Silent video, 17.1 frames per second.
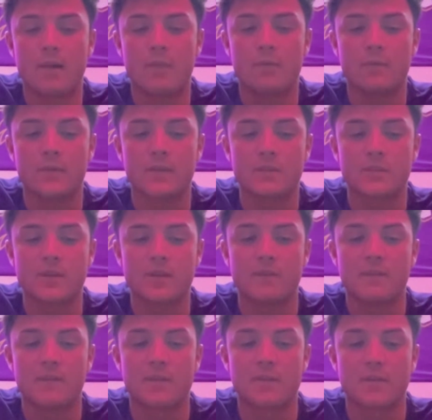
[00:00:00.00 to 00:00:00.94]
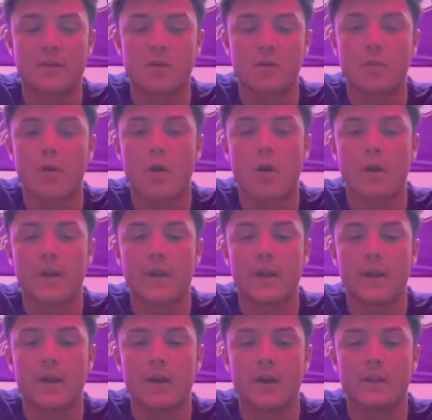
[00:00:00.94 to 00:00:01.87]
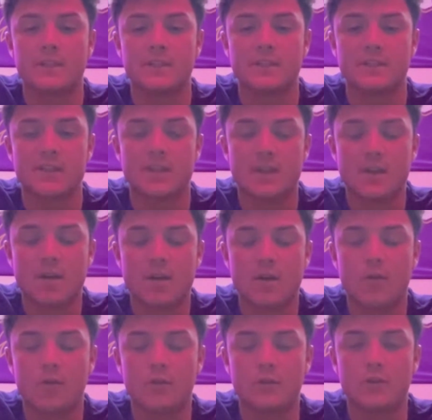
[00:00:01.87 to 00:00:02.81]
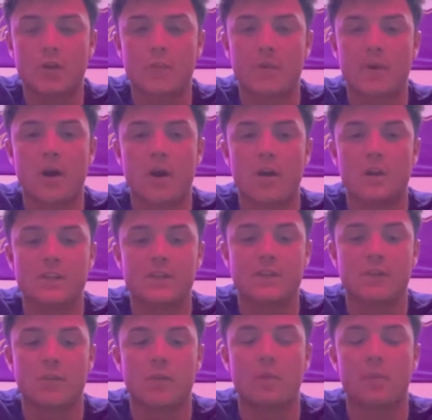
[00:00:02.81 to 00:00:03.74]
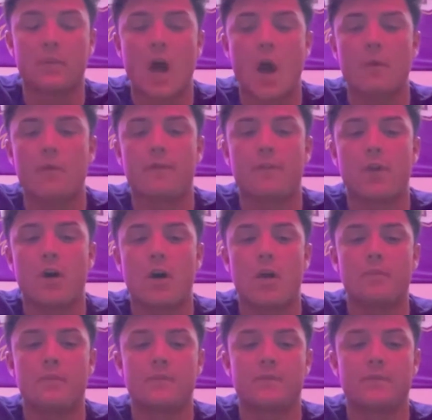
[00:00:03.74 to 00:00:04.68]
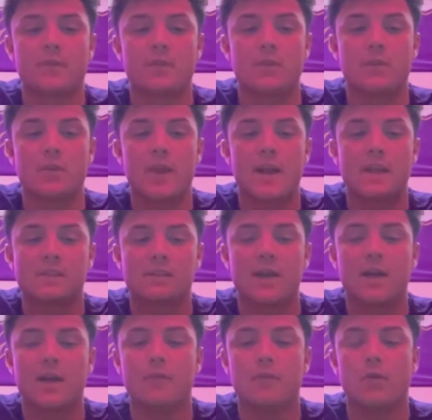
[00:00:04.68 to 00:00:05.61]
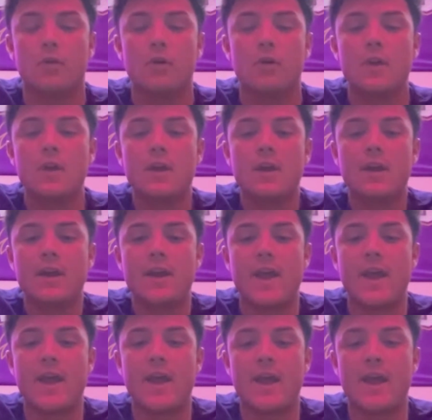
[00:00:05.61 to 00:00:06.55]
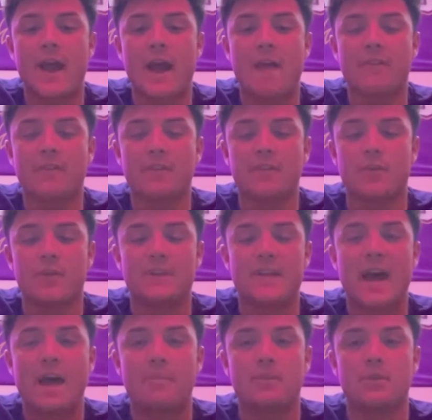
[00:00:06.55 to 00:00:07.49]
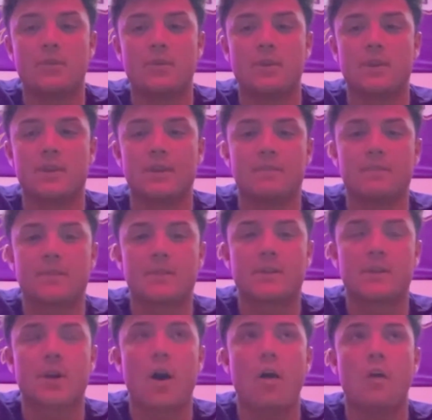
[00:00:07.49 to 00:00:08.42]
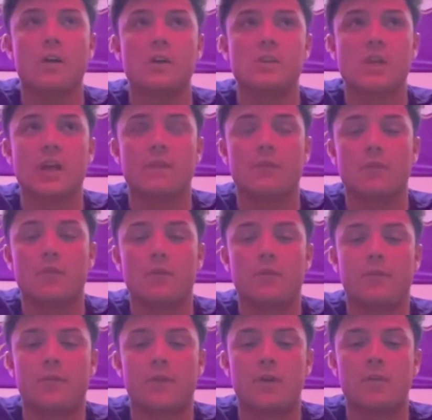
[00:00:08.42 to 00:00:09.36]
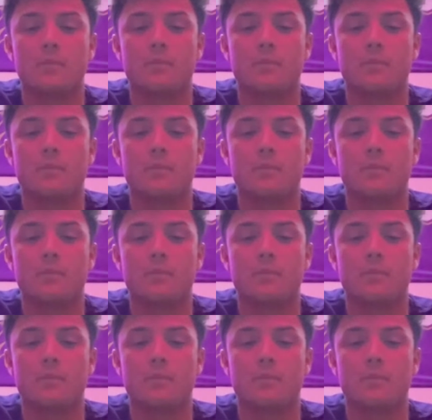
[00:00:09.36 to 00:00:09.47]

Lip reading: Because we love to throw the ball here, and it's just whole new terminology from what I'm coming from to the next level, and having to adapt to a college level from